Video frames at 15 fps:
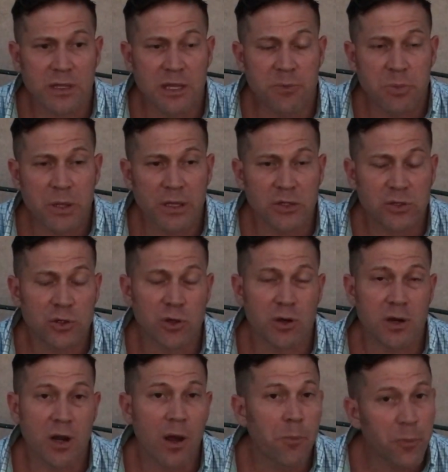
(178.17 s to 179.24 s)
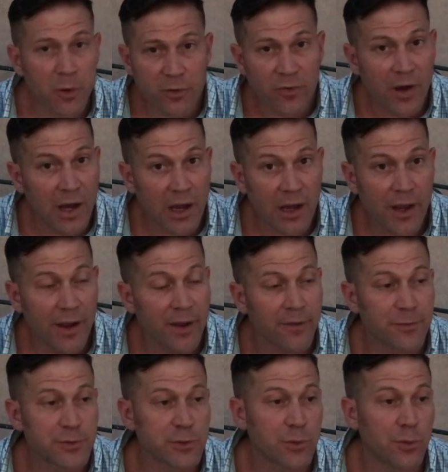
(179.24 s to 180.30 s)
keeping a certain number of
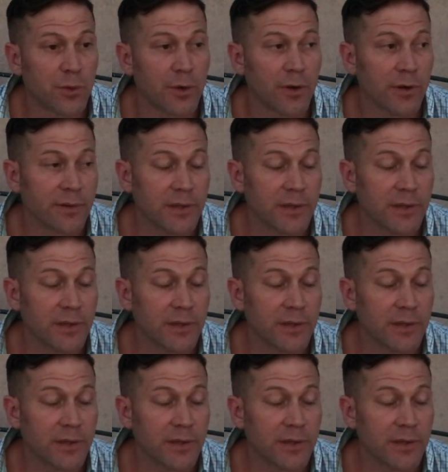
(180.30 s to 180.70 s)
hives or